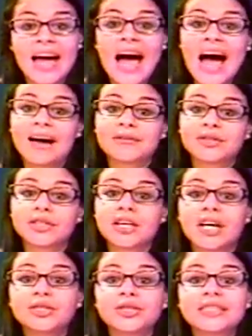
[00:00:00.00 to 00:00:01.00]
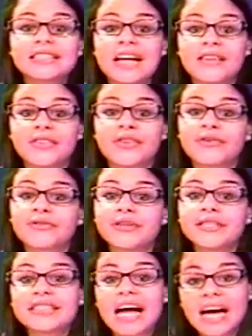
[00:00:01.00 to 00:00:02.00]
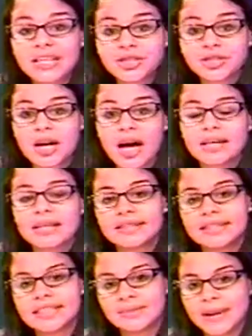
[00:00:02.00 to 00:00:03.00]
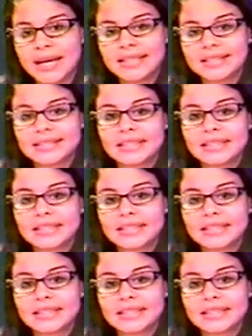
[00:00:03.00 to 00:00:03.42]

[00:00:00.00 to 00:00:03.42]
after the country sent their first astronaut into space.